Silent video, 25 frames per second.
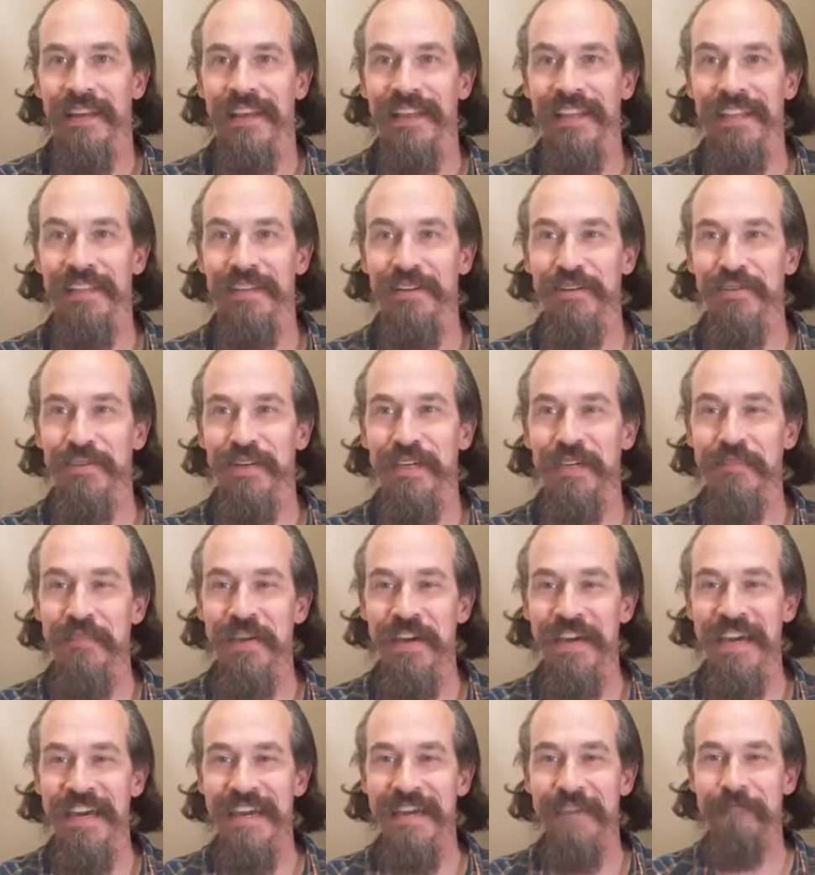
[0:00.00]
Hello
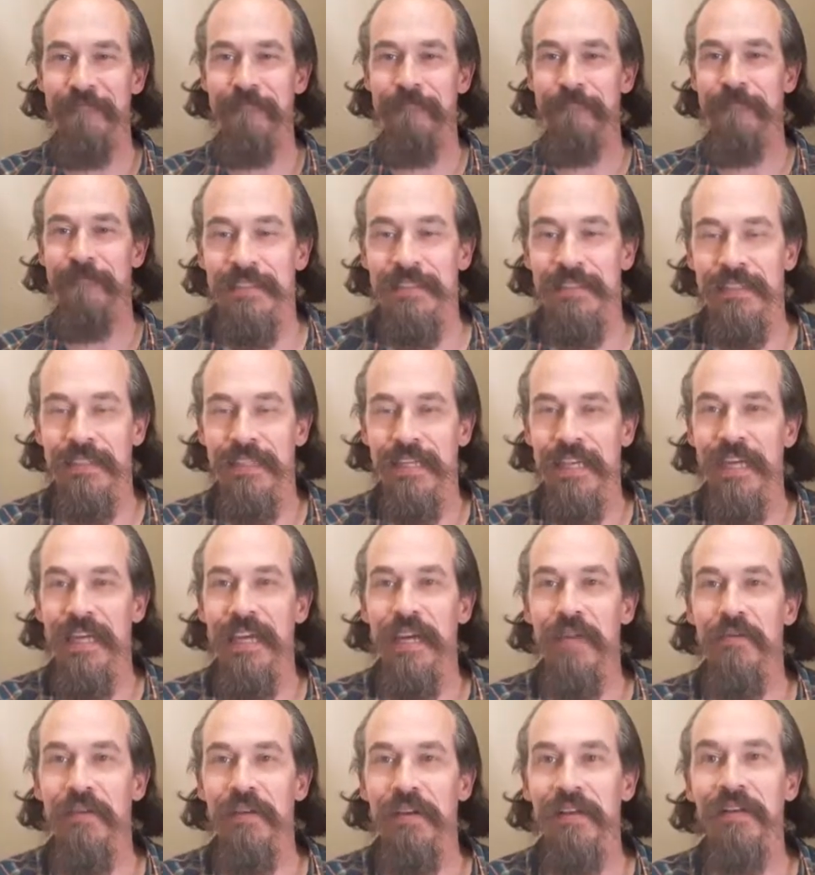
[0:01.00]
eBay.
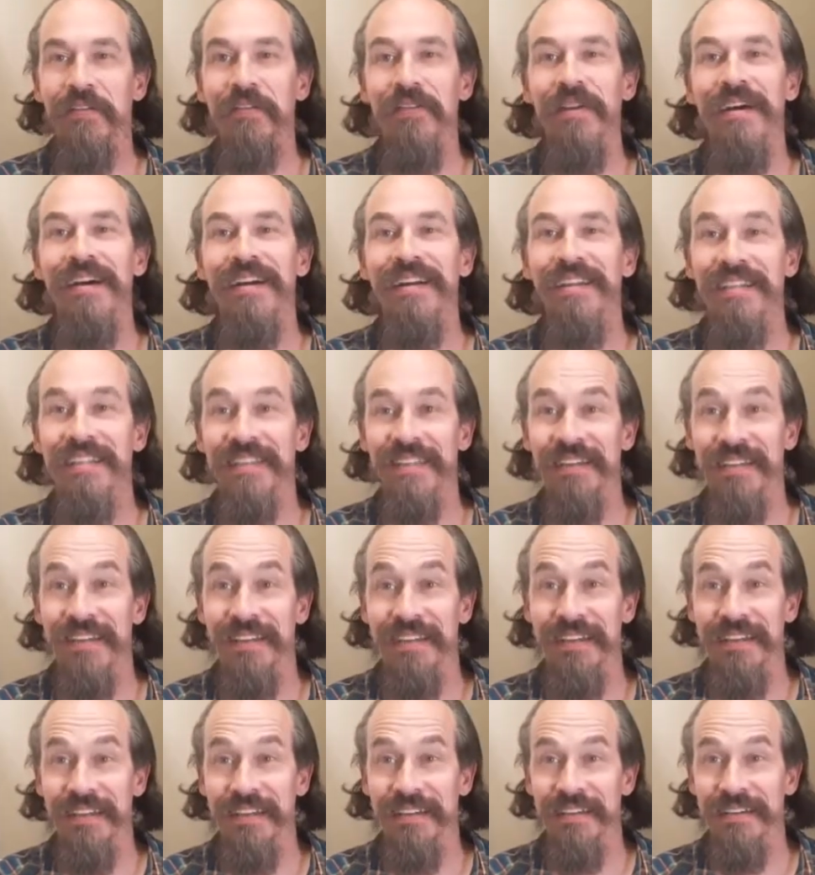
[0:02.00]
Today I went garage
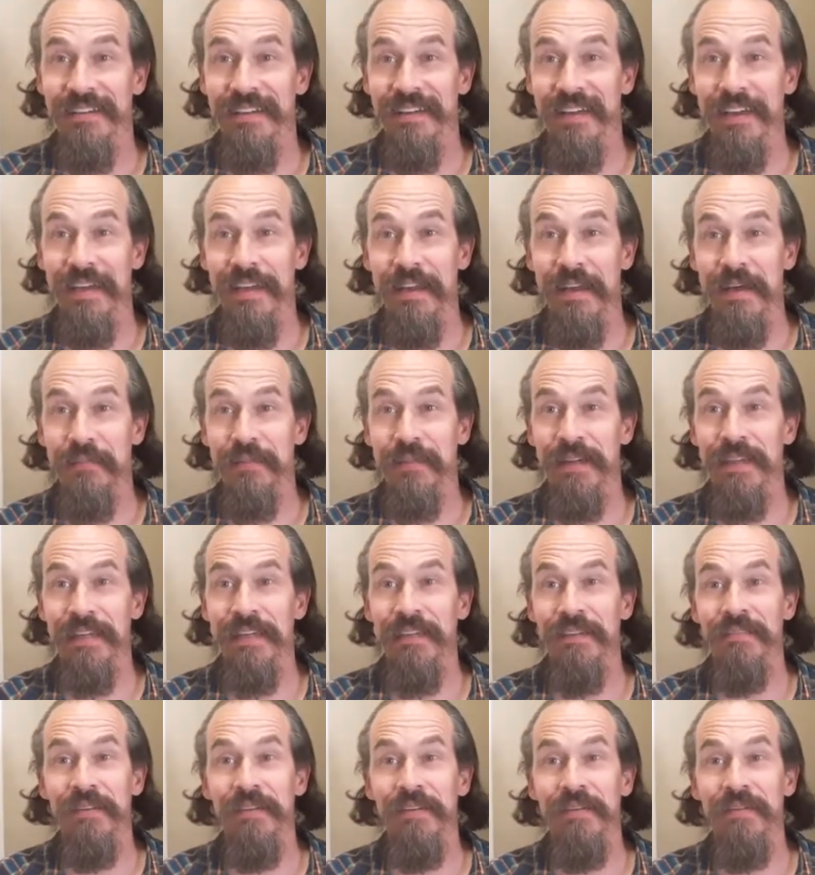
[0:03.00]
sailing and I'm going
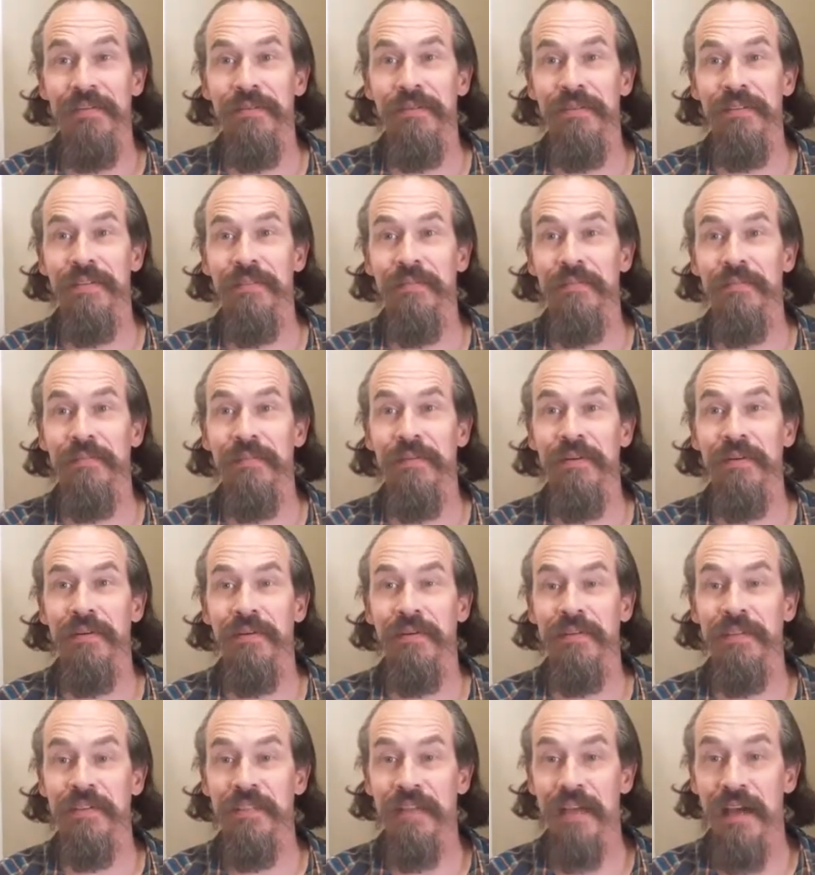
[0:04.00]
to give you some
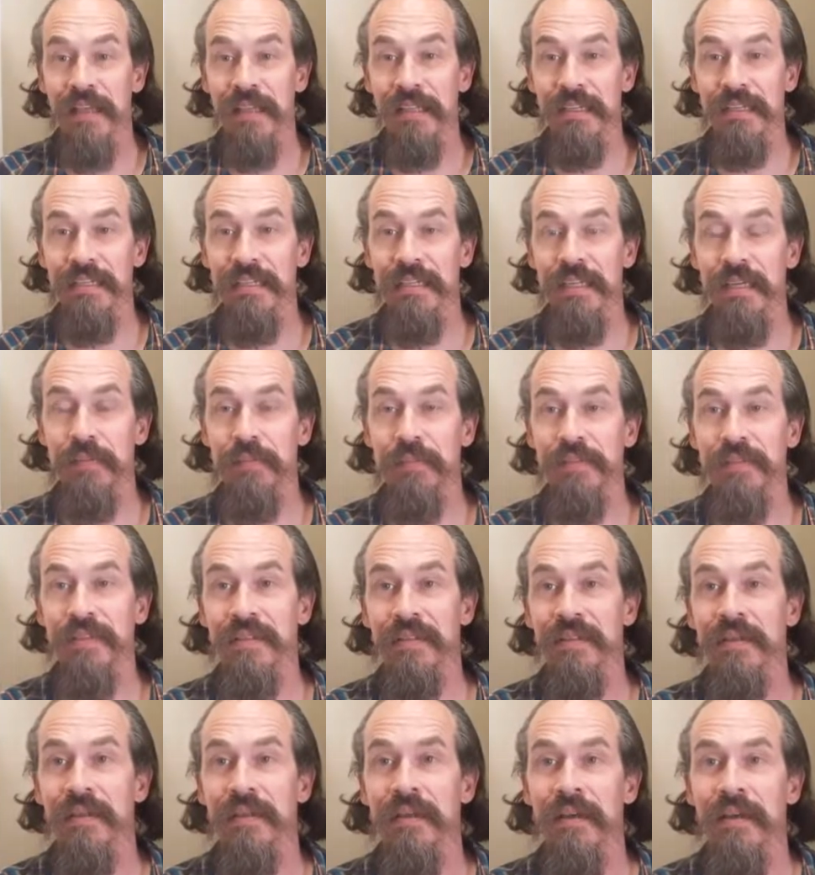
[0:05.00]
solid
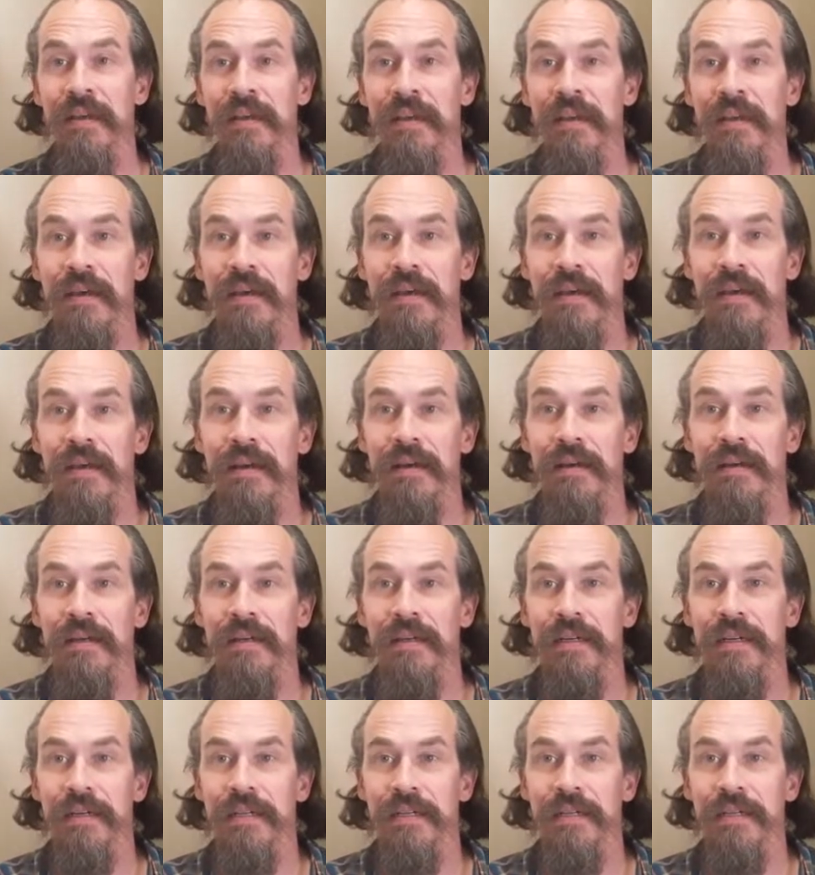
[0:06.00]
tips
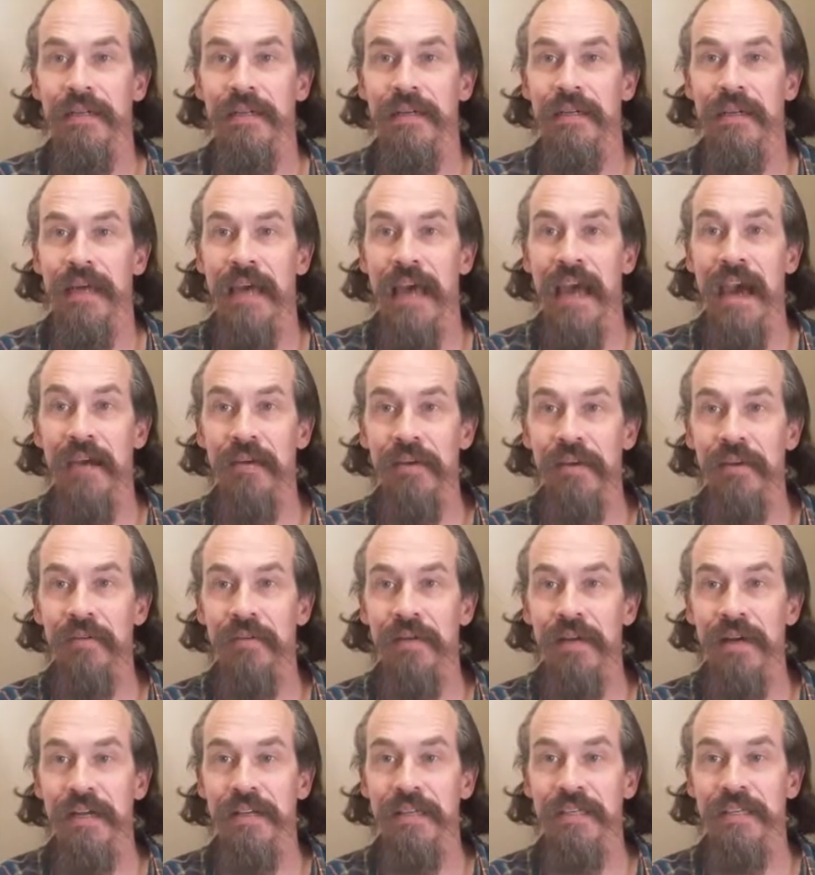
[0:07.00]
on how to
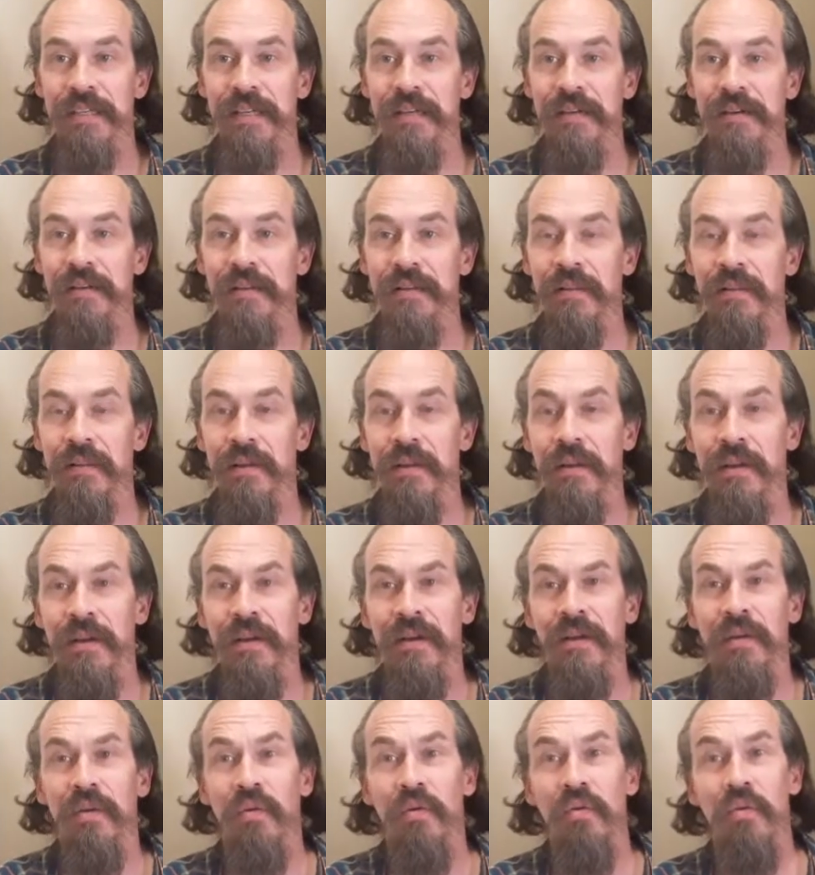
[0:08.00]
garage sale,
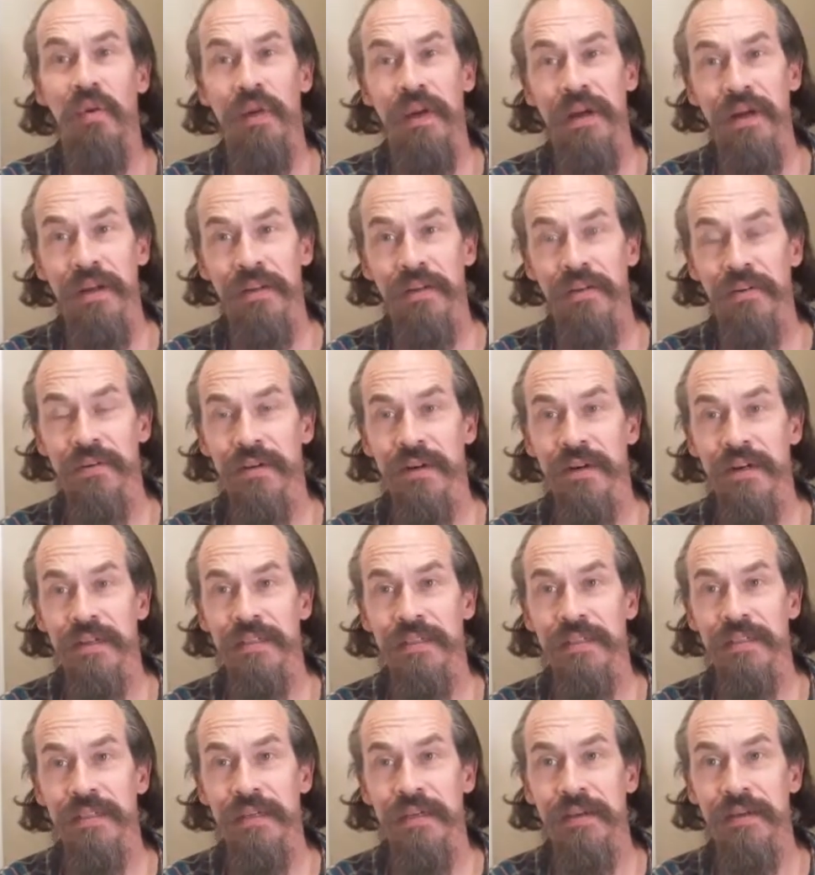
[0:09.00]
where to
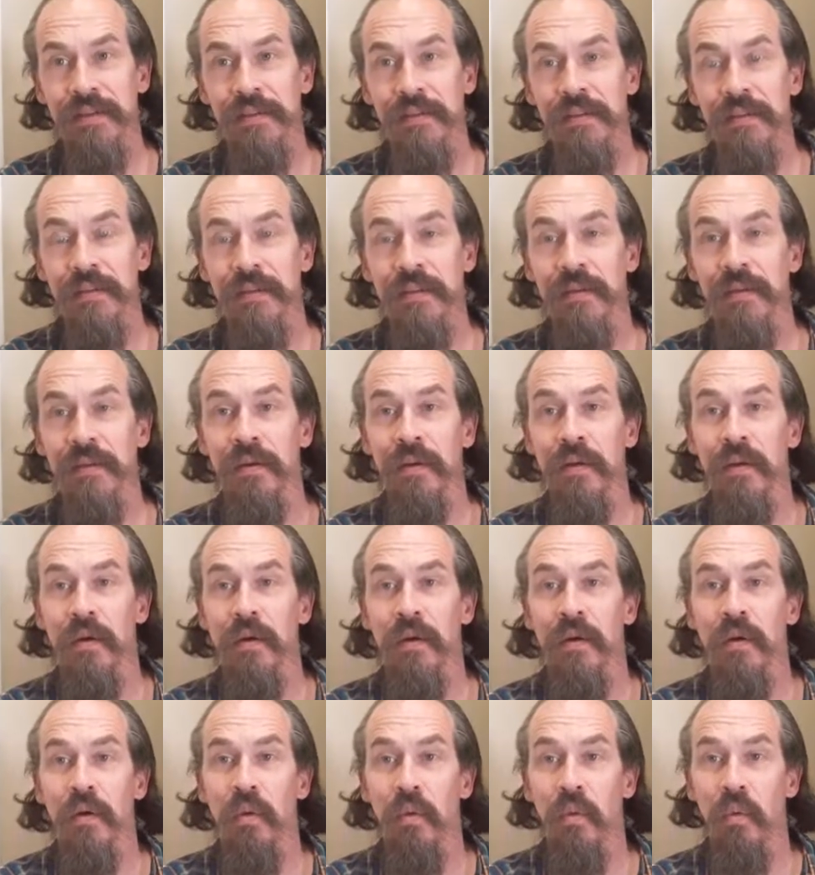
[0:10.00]
garage sale,
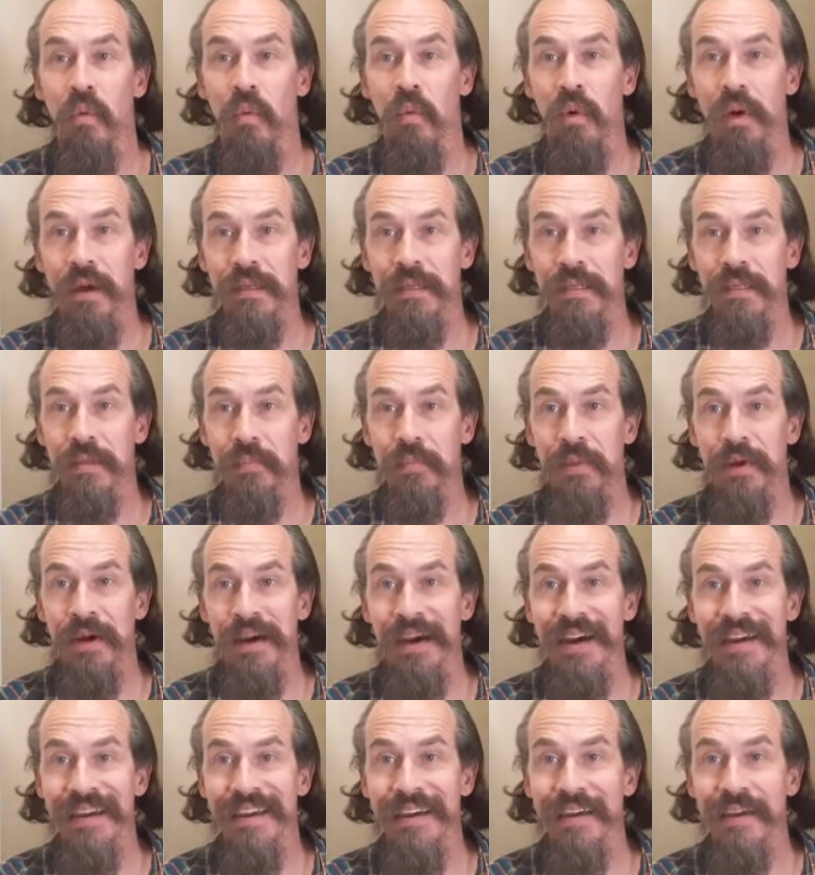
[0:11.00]
what to
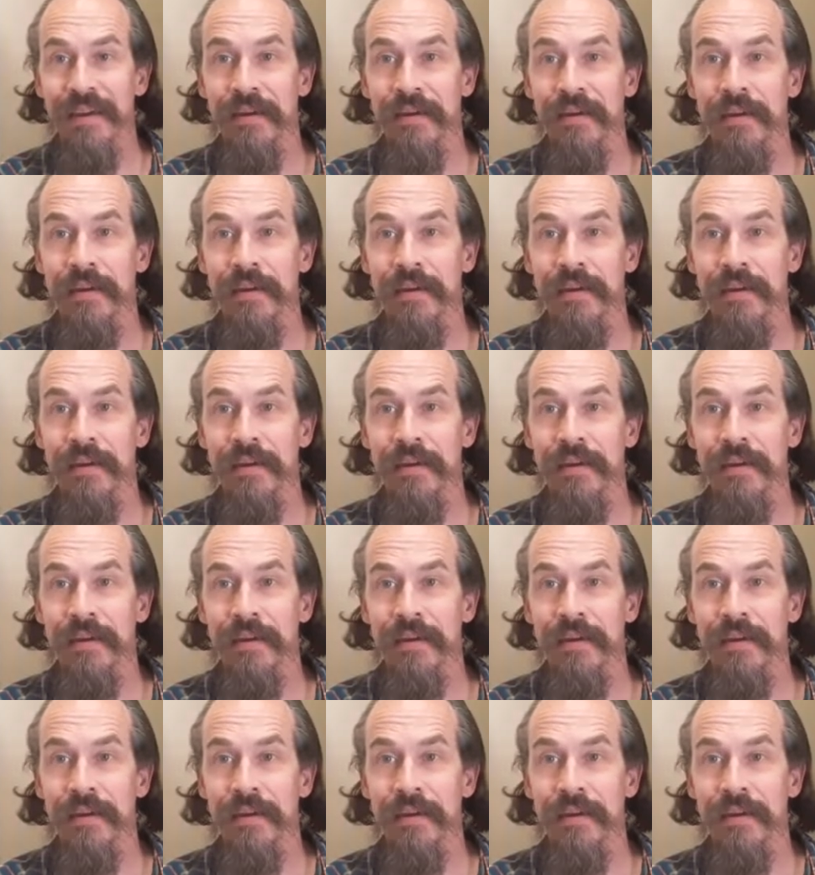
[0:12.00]
buy,